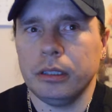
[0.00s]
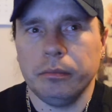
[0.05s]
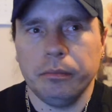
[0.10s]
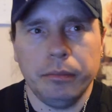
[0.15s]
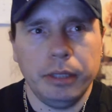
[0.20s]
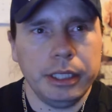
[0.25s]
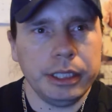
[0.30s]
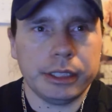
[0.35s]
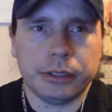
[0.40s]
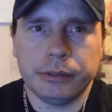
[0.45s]

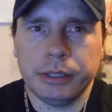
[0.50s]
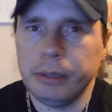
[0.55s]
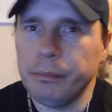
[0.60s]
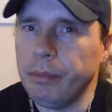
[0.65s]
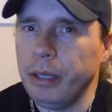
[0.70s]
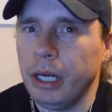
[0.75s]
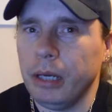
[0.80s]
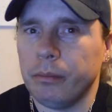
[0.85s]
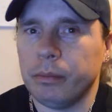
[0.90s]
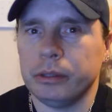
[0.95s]
maybe green
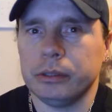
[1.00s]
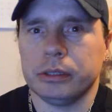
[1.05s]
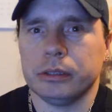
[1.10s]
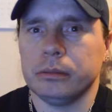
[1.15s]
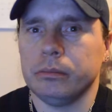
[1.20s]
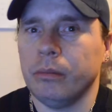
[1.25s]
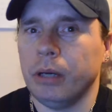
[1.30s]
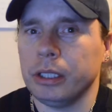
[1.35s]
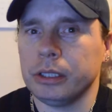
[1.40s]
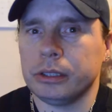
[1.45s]
peppers or
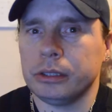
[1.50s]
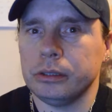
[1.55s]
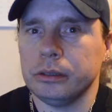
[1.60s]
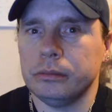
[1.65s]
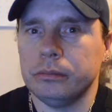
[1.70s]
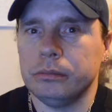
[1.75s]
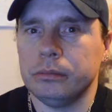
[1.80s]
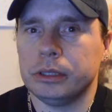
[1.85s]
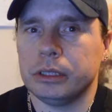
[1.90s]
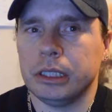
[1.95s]

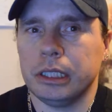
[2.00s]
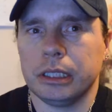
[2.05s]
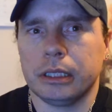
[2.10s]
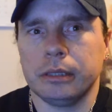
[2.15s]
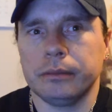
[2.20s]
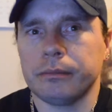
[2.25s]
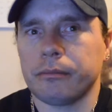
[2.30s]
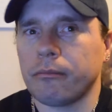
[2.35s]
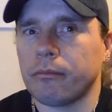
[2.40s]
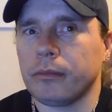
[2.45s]
mushrooms, like
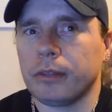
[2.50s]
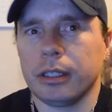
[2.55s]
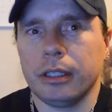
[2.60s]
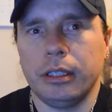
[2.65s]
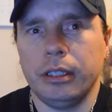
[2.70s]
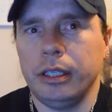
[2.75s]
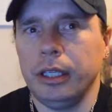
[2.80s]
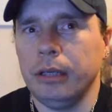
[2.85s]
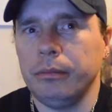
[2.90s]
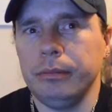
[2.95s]

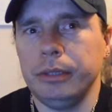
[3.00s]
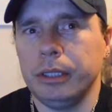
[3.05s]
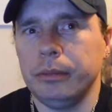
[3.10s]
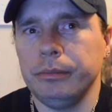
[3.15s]
yum.